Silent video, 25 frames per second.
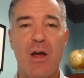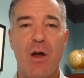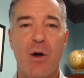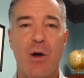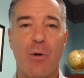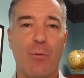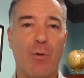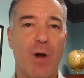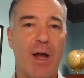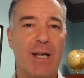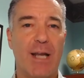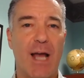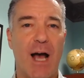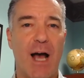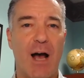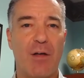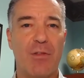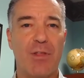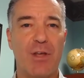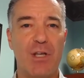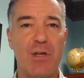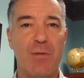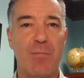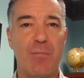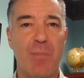right now
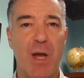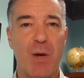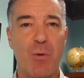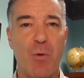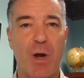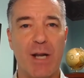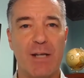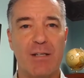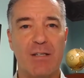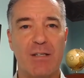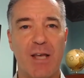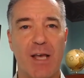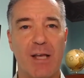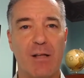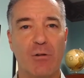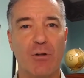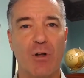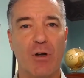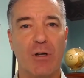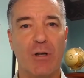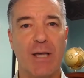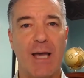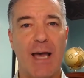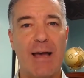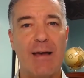that you may want to take a
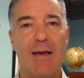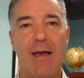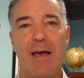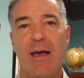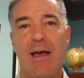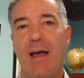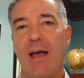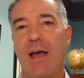look at.